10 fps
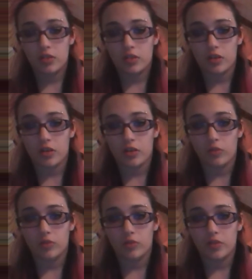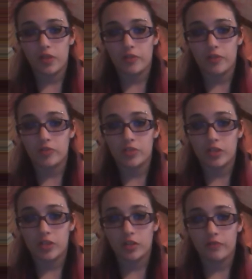you know, if you
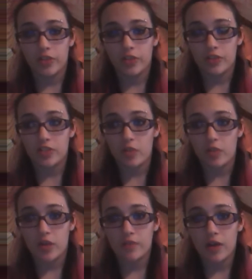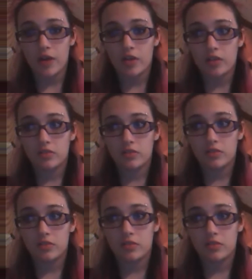still feel the same way about it
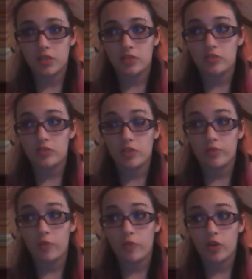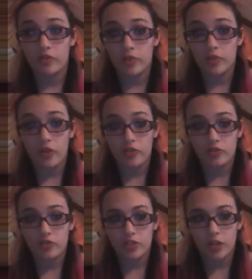as you did before, even with all the
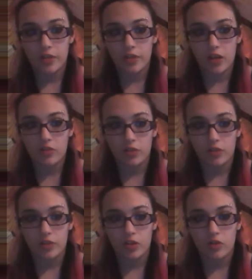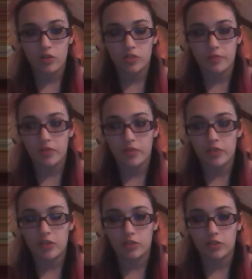new shit coming out, let me know. Send me a
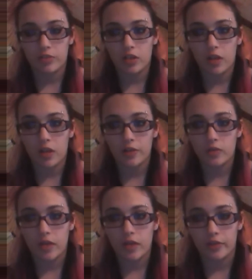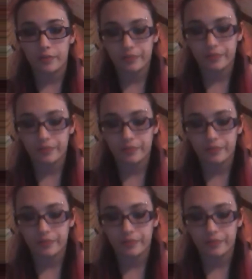video, leave me a comment, whatever.